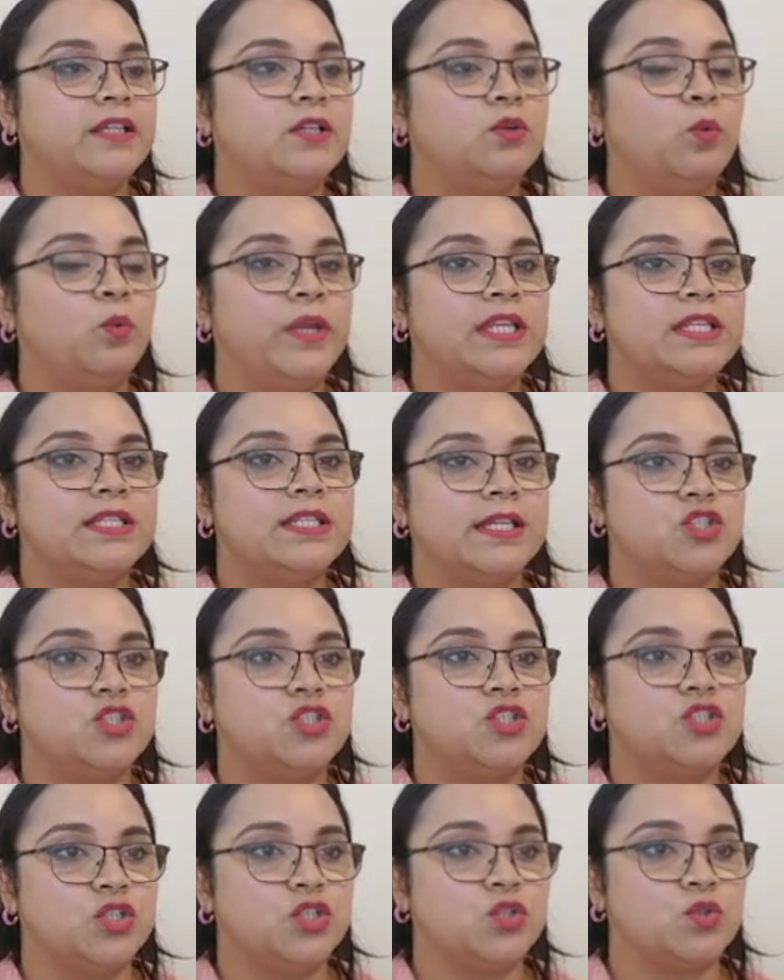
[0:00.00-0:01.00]
queen takes
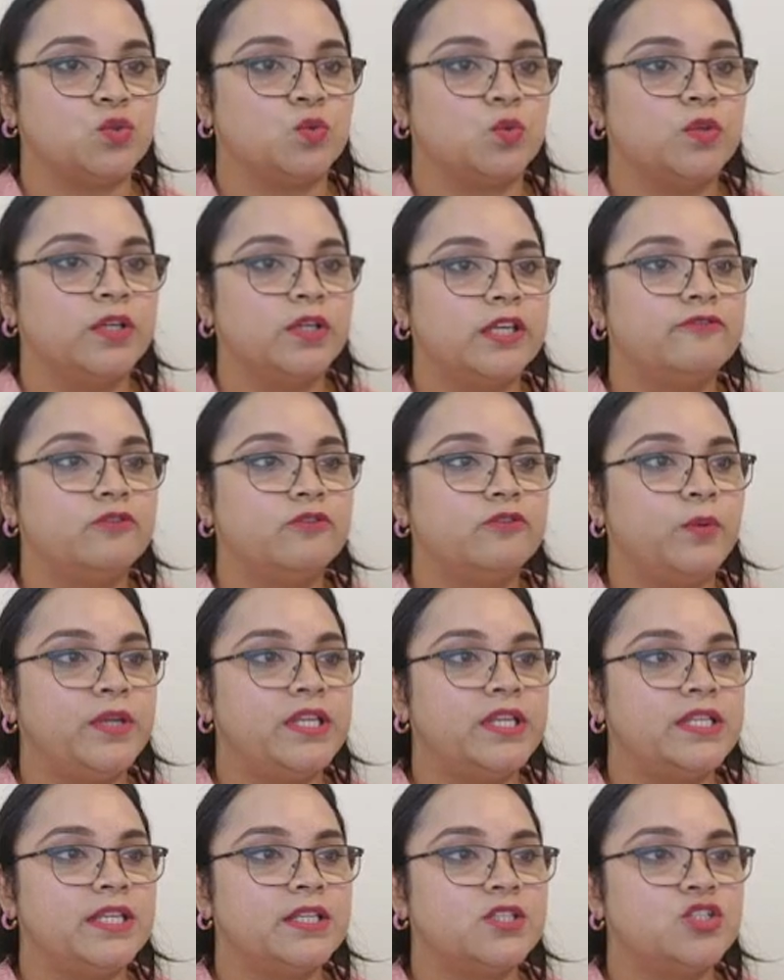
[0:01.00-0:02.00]
g2. If queen
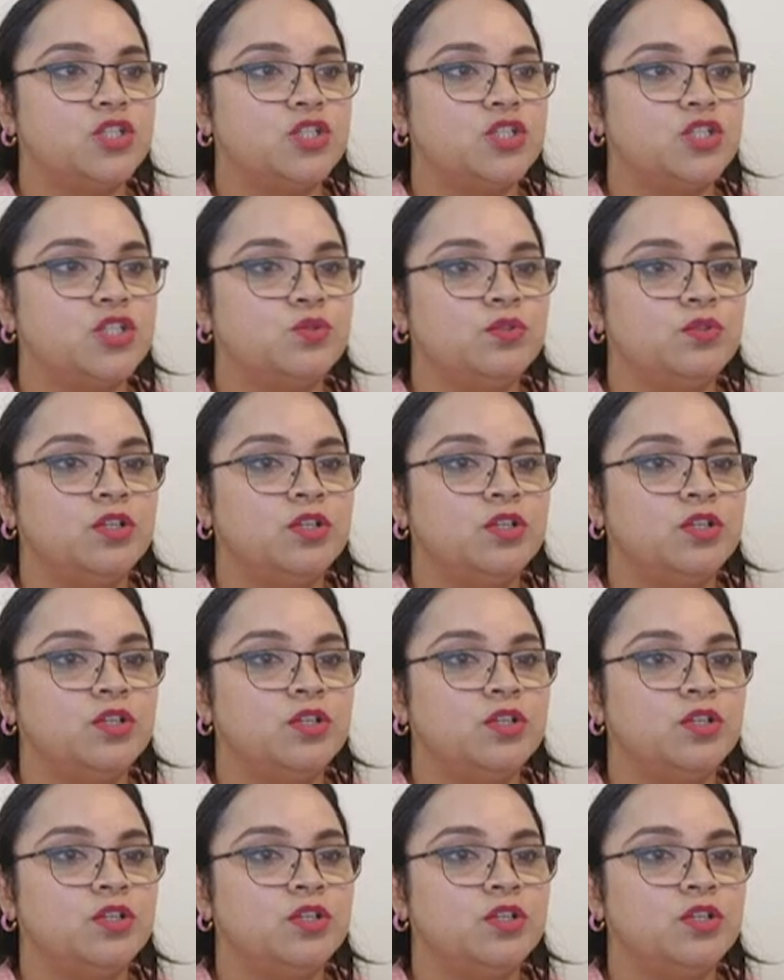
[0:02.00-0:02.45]
takes g2,